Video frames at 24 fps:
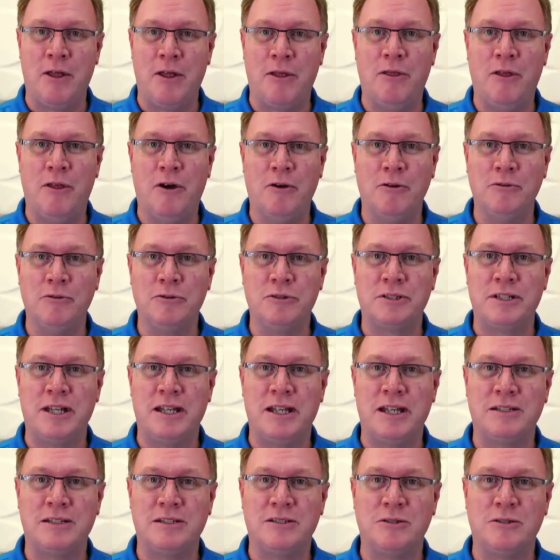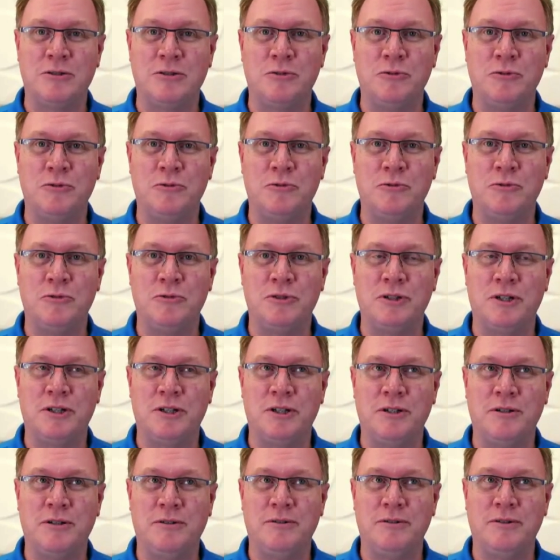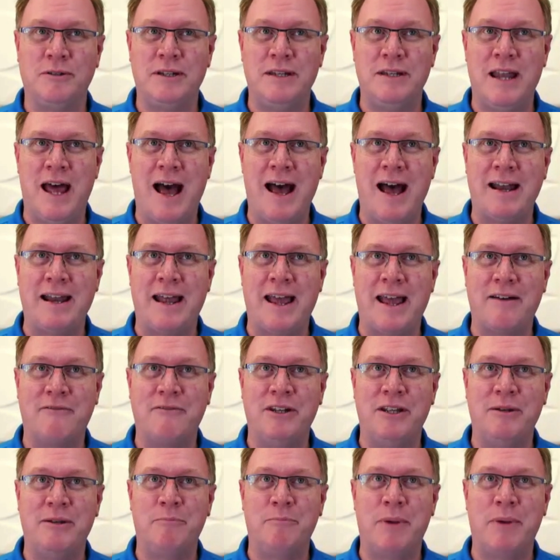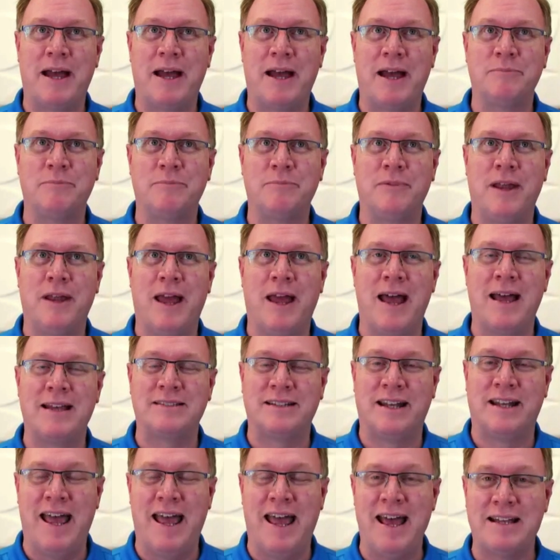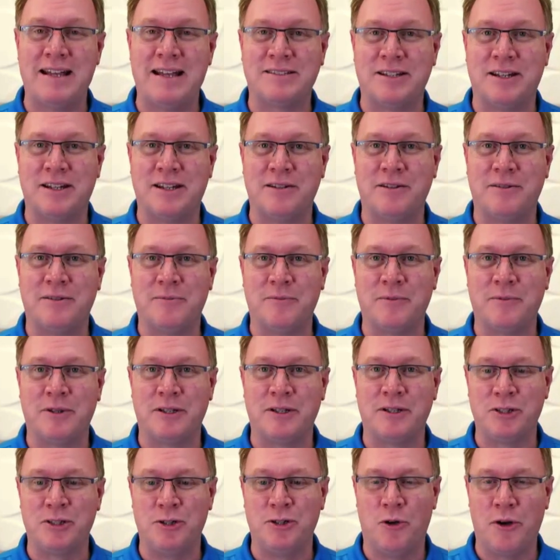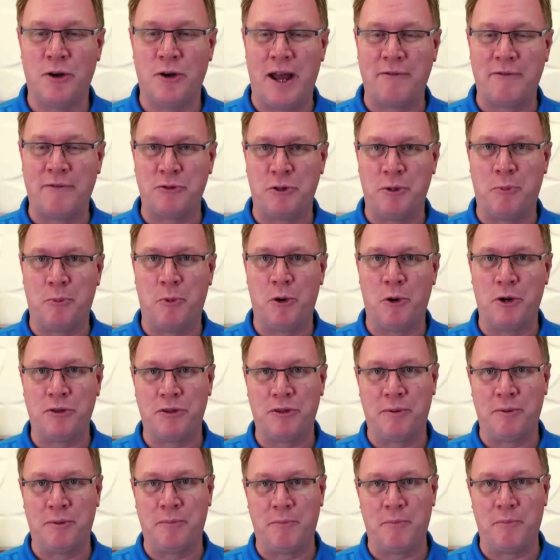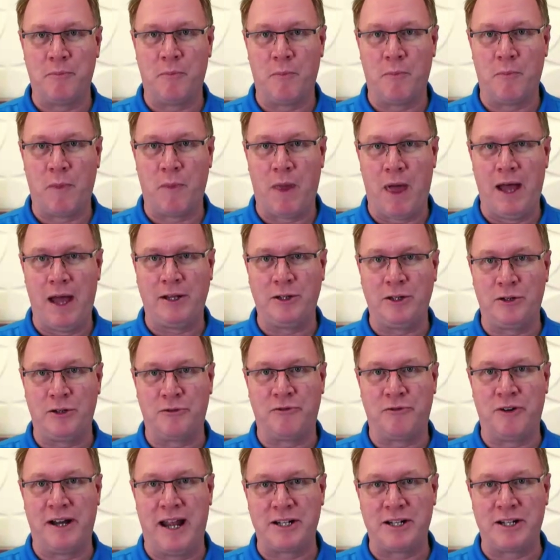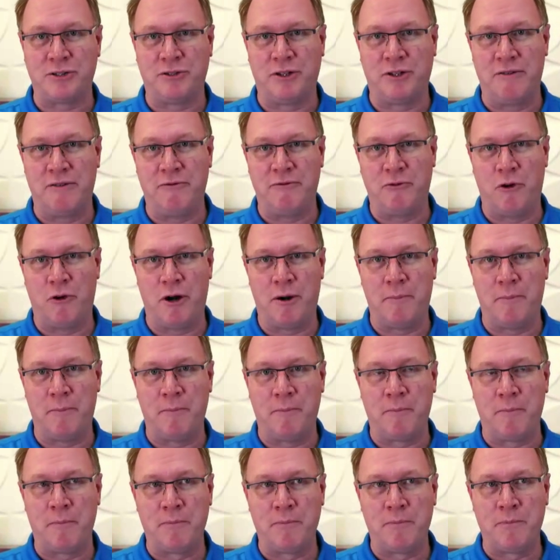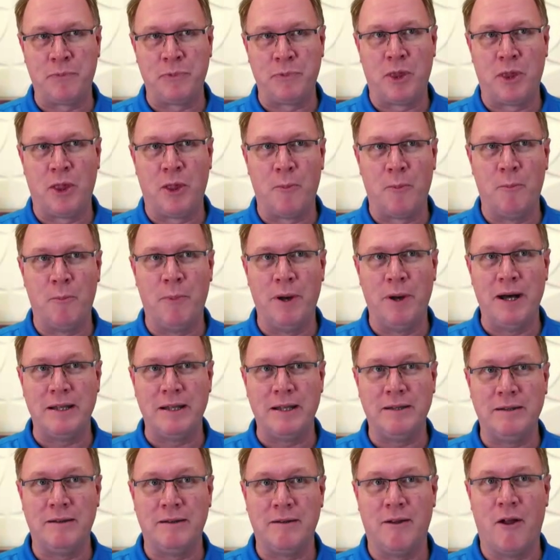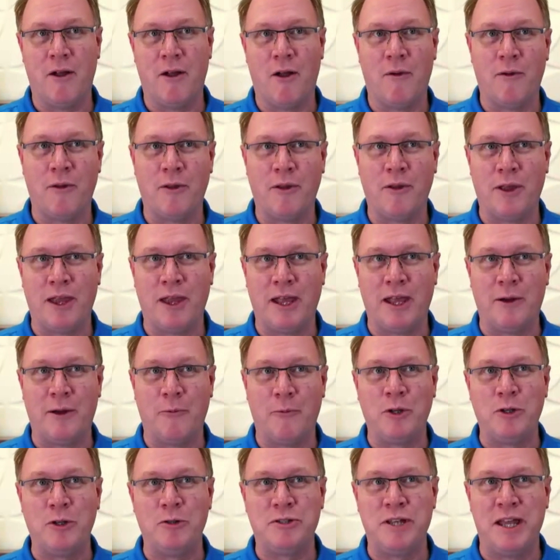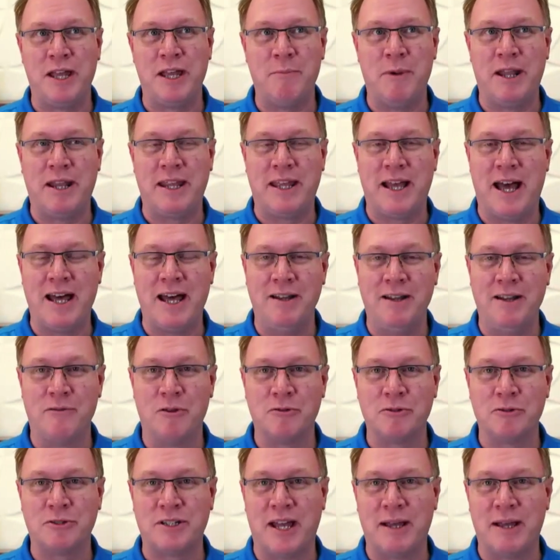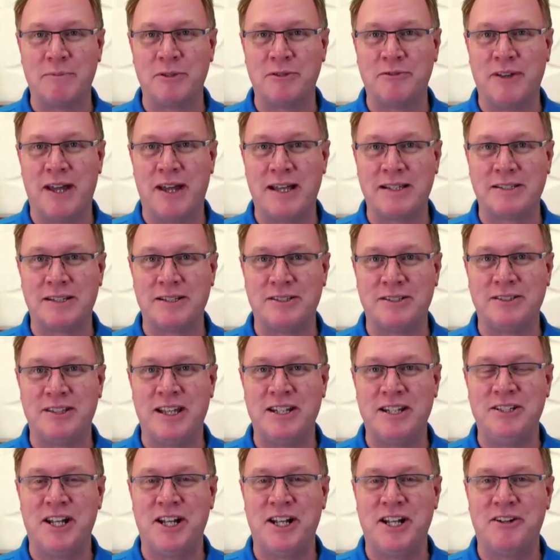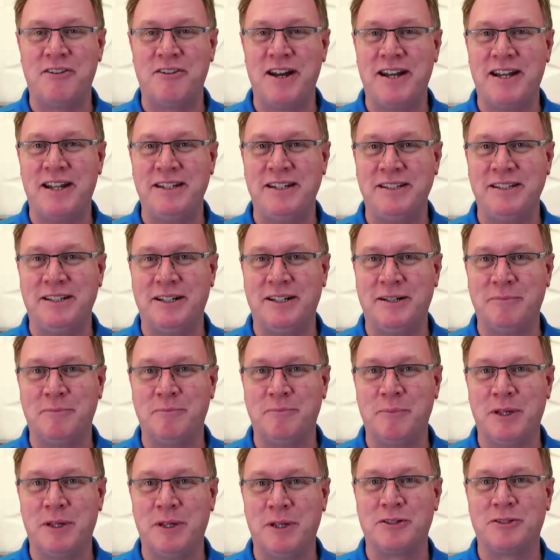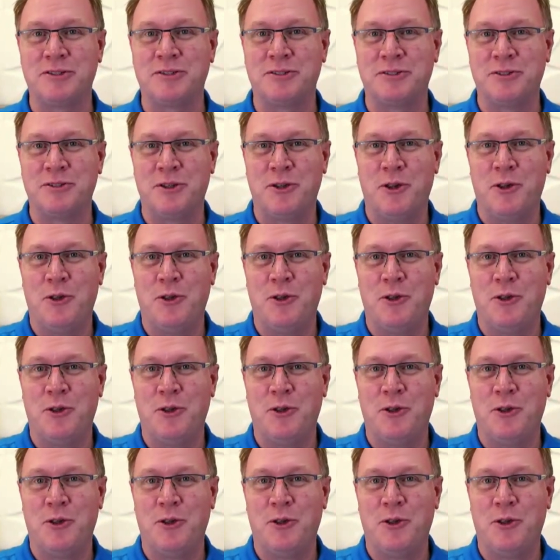those tend to not have an impact as an asset because you don't have to report them on your financial aid form. But when you take money out of those types of assets, they generate income because